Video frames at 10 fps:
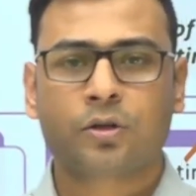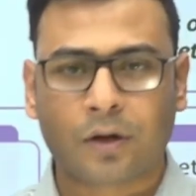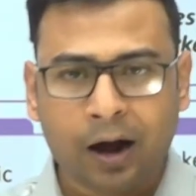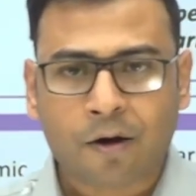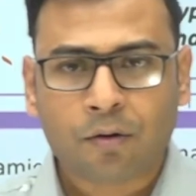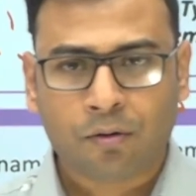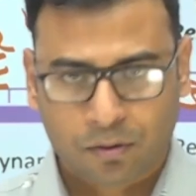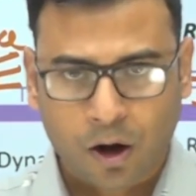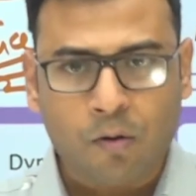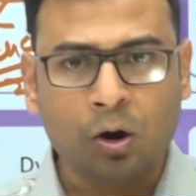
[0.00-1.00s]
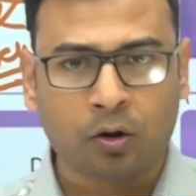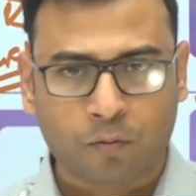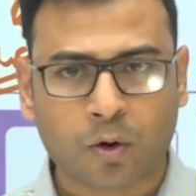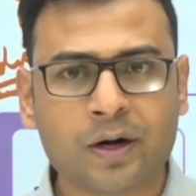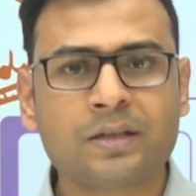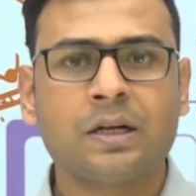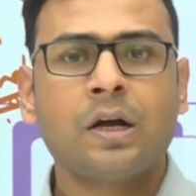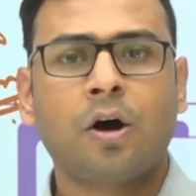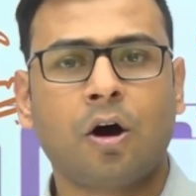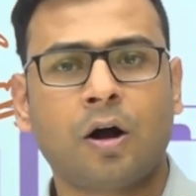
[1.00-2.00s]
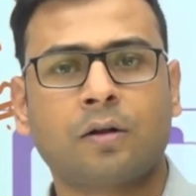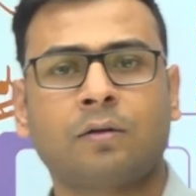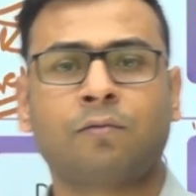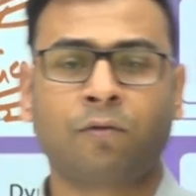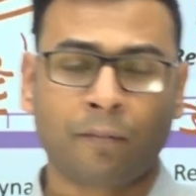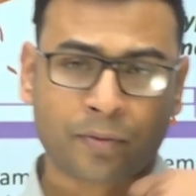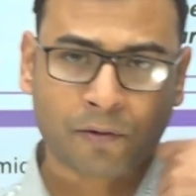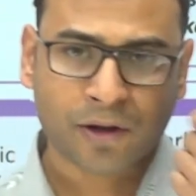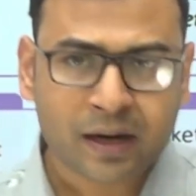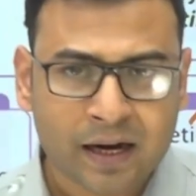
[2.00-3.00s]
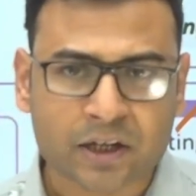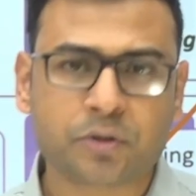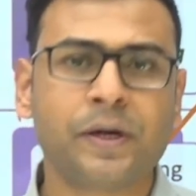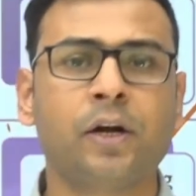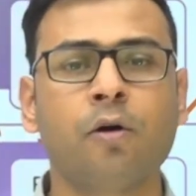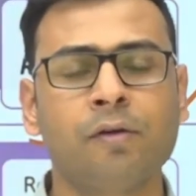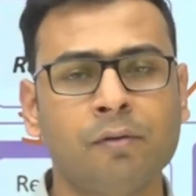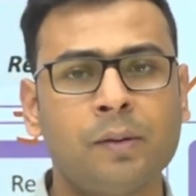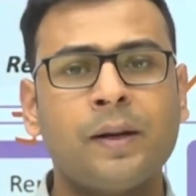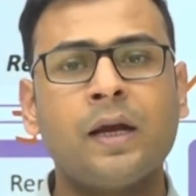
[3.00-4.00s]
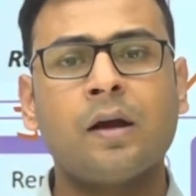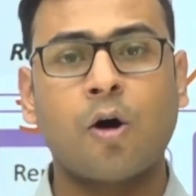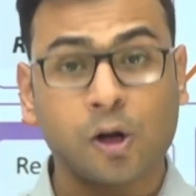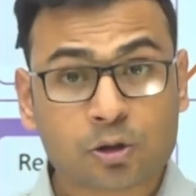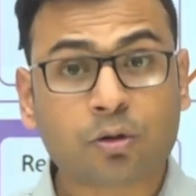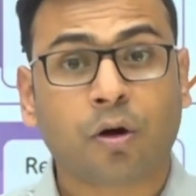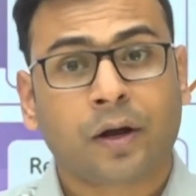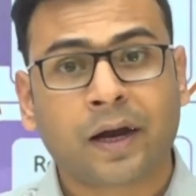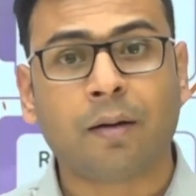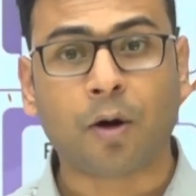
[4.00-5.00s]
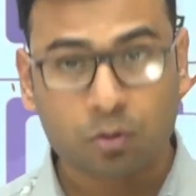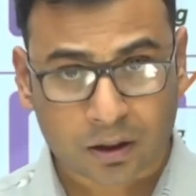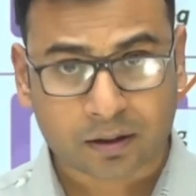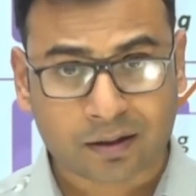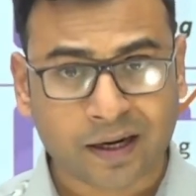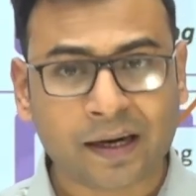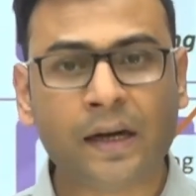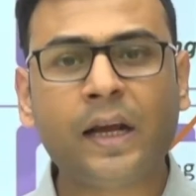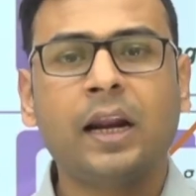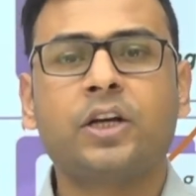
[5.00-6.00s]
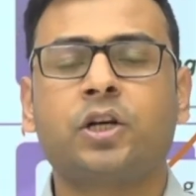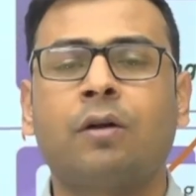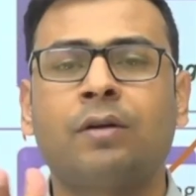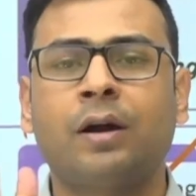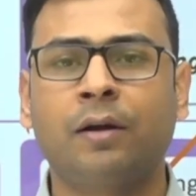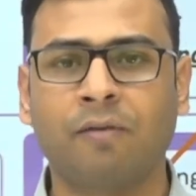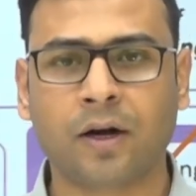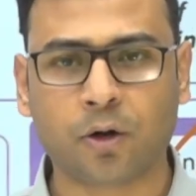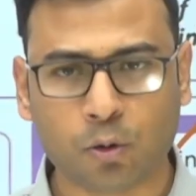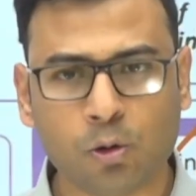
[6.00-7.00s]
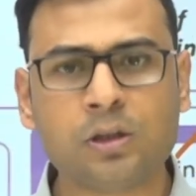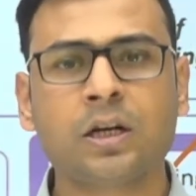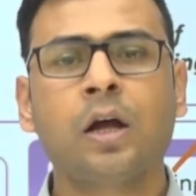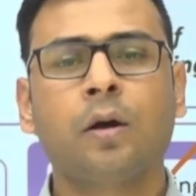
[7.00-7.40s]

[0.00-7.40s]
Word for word: So, now, now onwards or from the very next video, we will be also talking about the integration of the different tools.